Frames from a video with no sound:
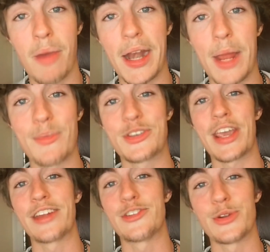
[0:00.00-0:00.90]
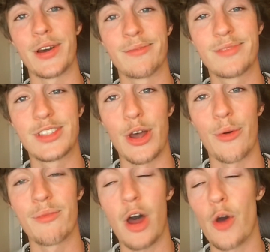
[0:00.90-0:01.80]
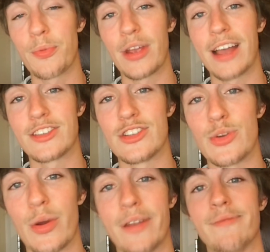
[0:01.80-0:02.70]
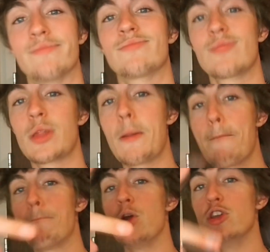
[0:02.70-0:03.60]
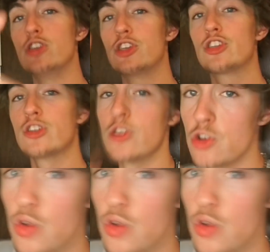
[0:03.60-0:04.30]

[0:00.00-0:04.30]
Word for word: my name is King of Judah, so I hope you guys enjoyed. Peace!